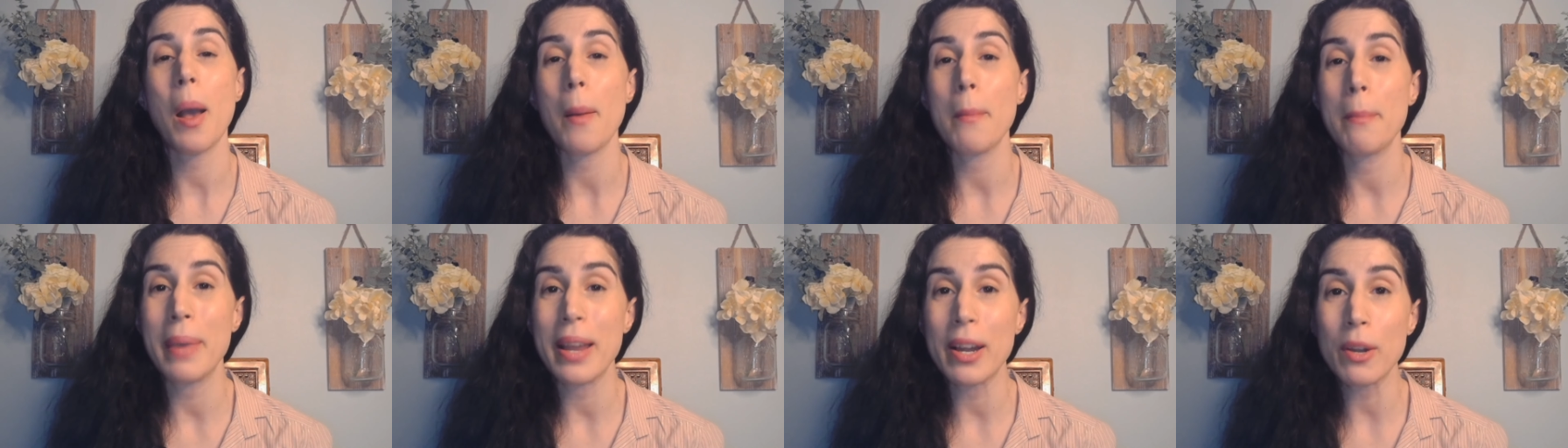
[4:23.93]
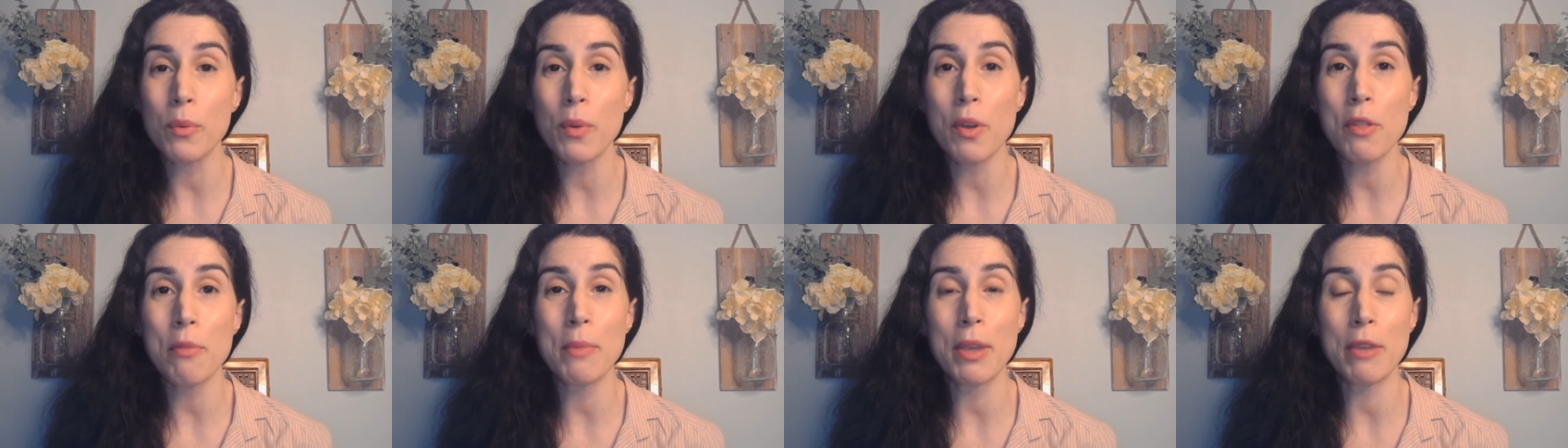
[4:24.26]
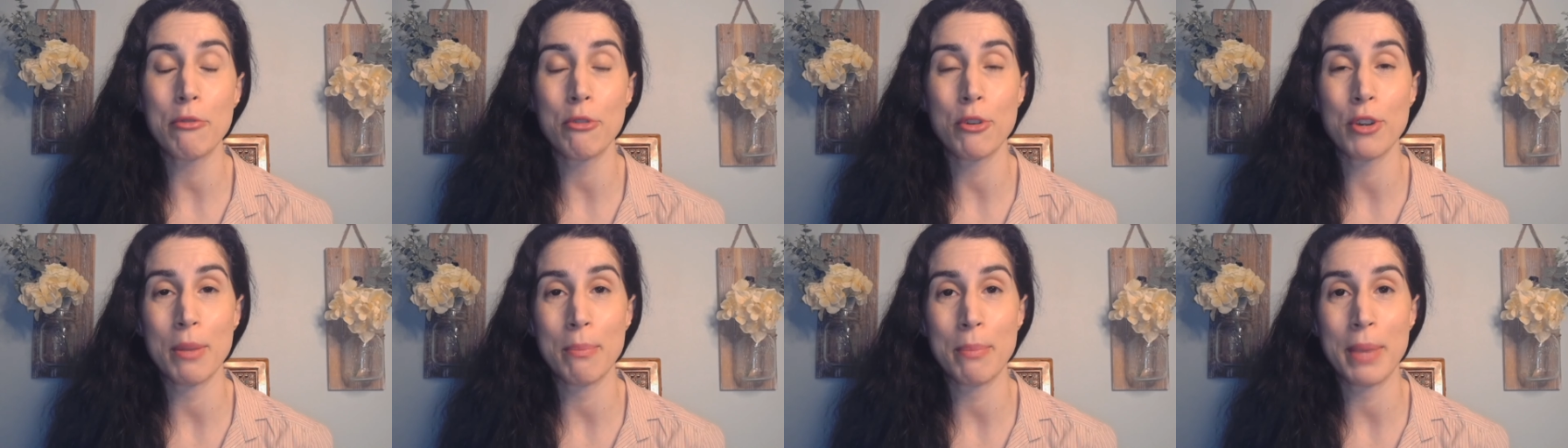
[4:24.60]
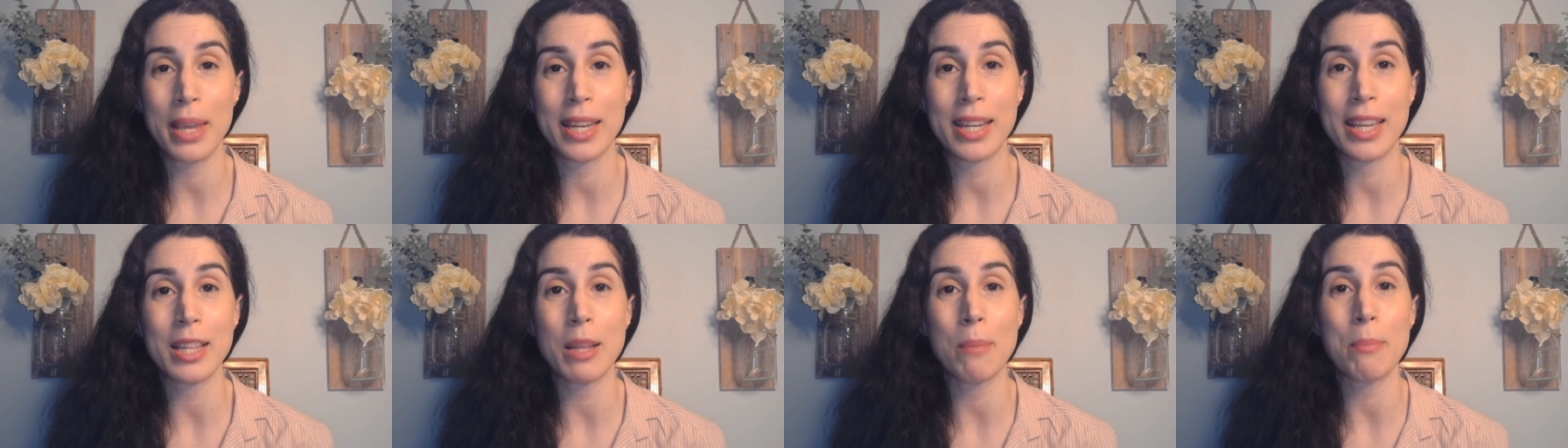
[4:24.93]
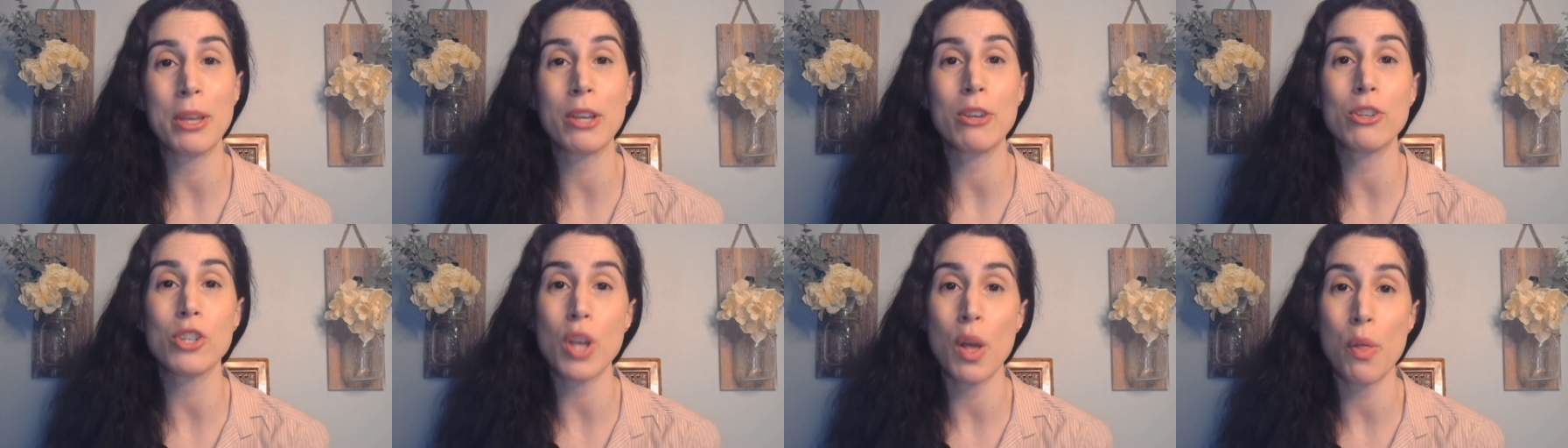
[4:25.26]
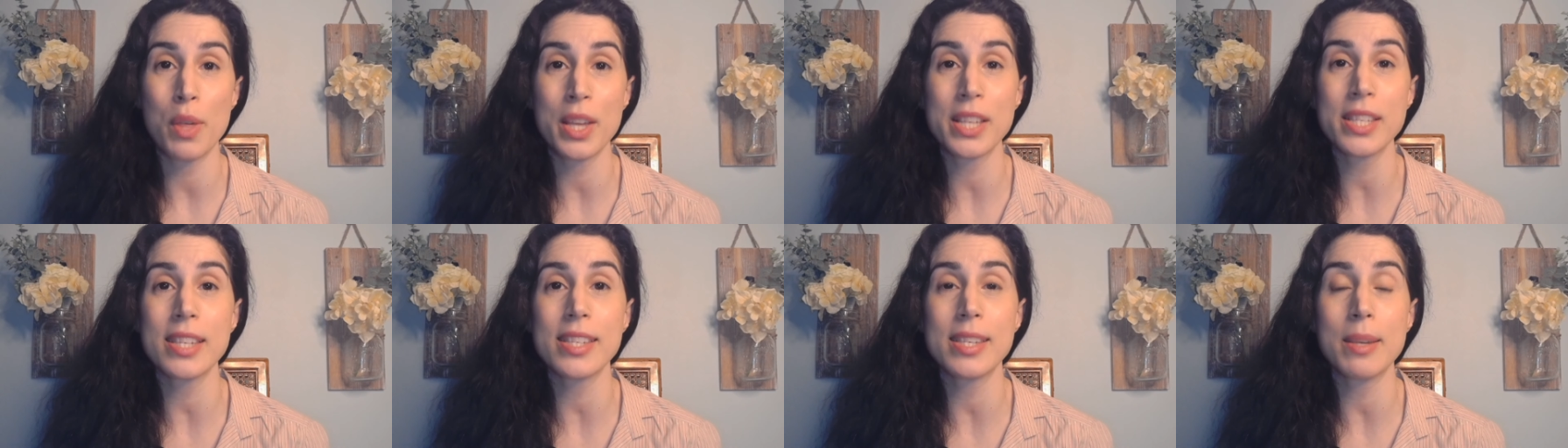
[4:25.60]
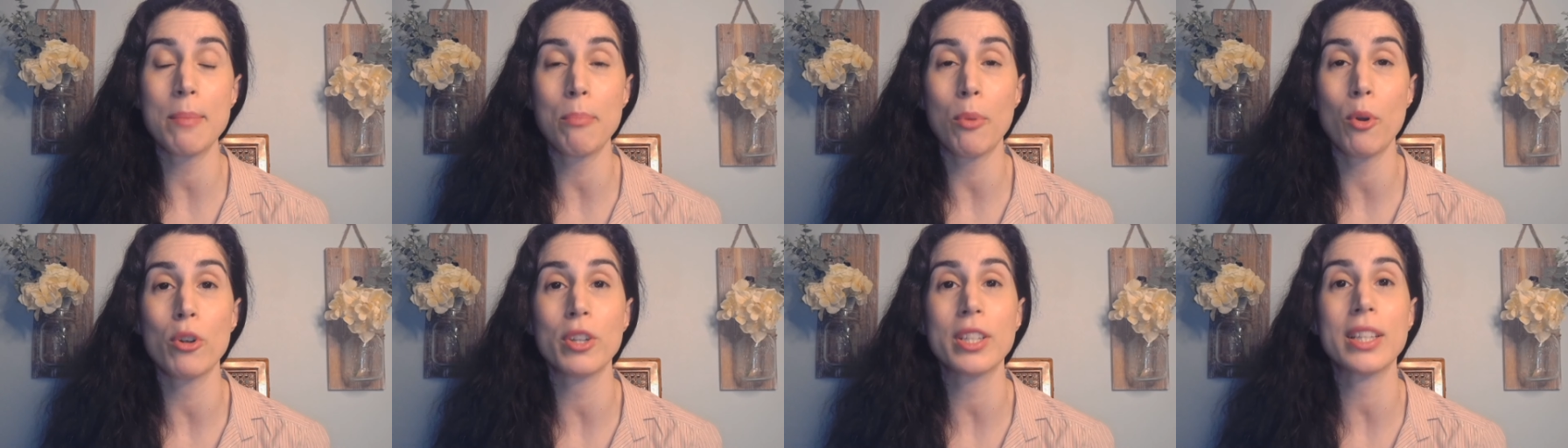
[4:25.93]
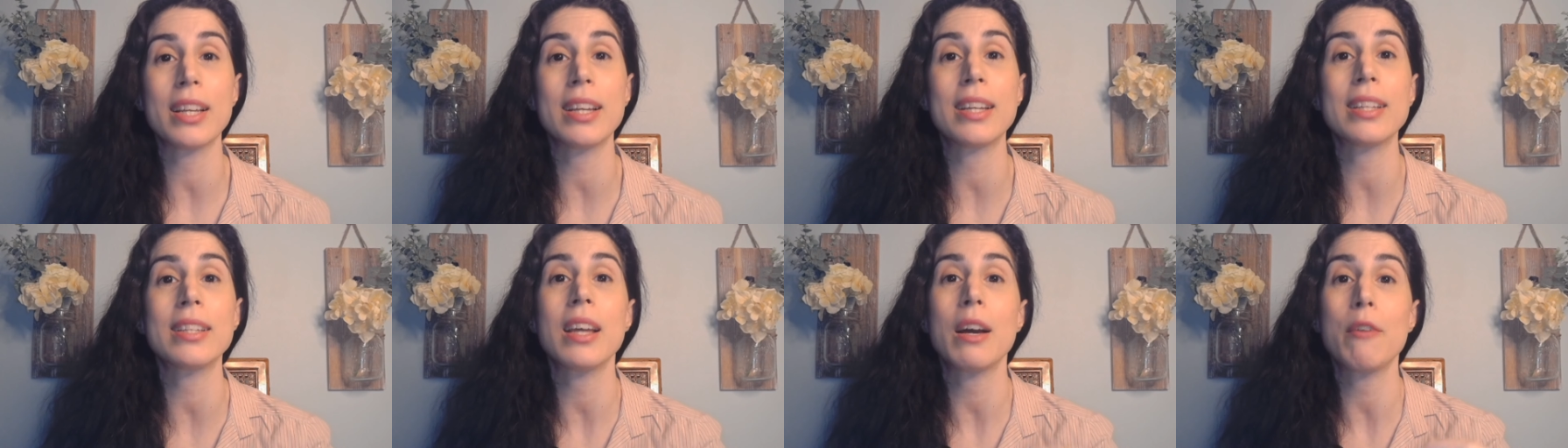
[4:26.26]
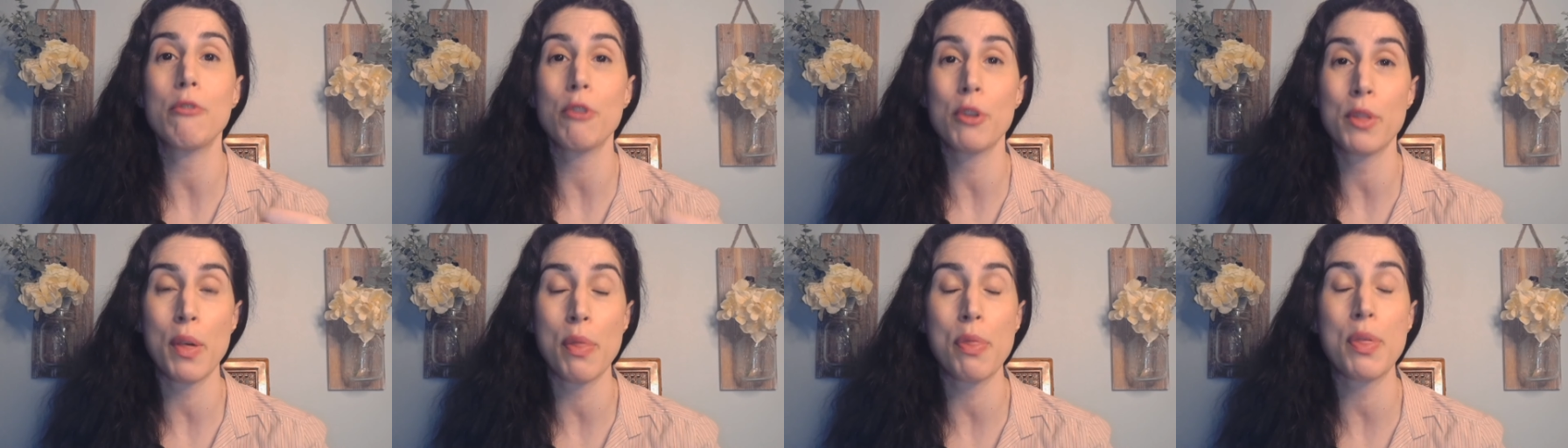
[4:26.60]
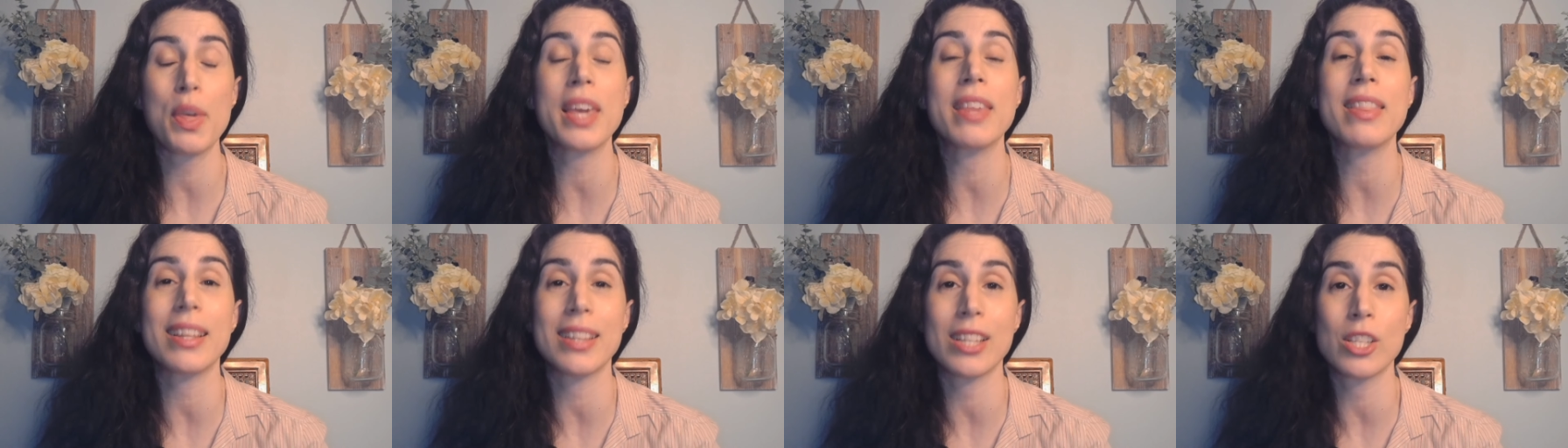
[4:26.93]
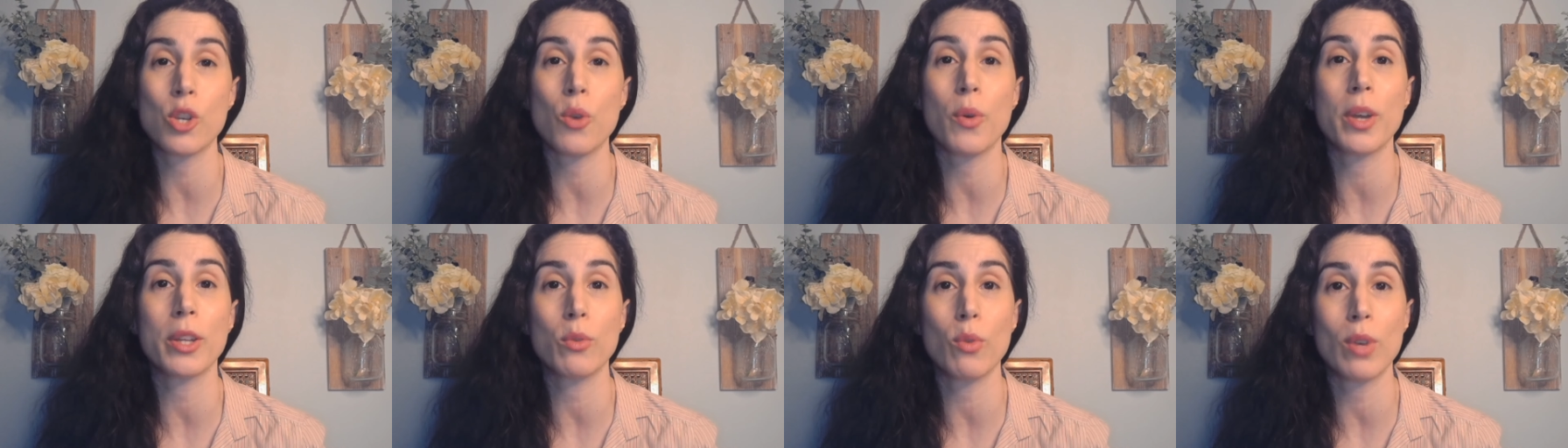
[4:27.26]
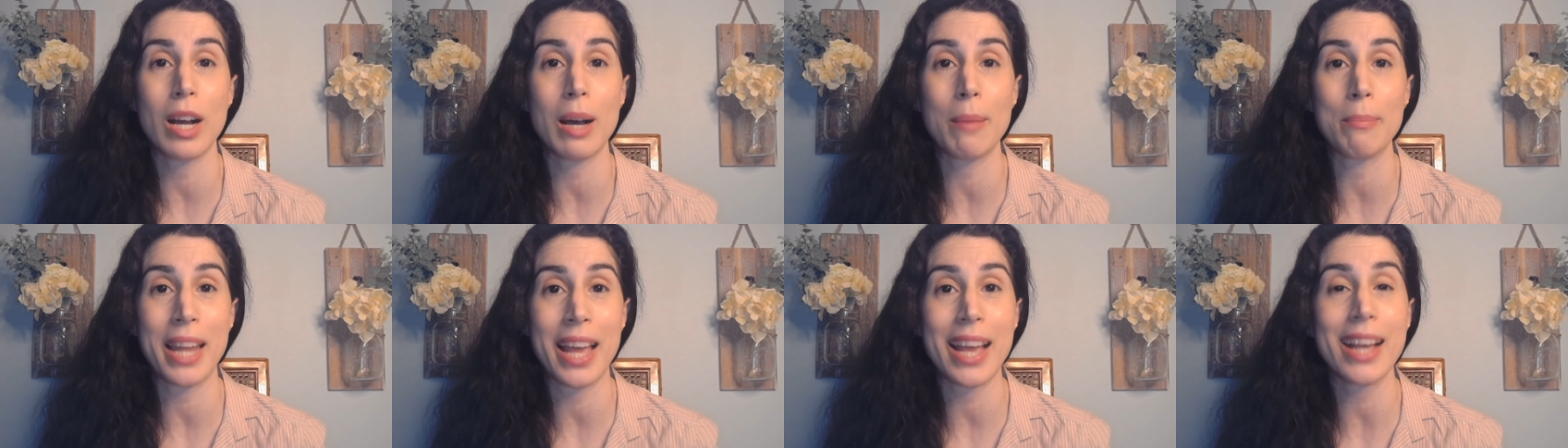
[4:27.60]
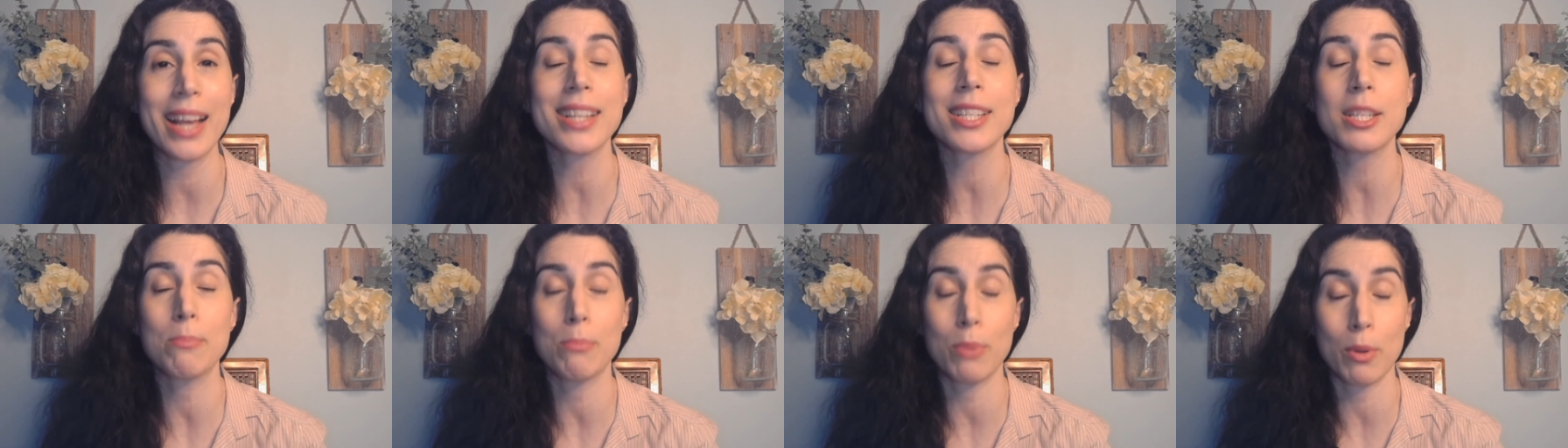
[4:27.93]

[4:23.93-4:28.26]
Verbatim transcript: Bear with me for a minute because this is important for the thing that is going to come next,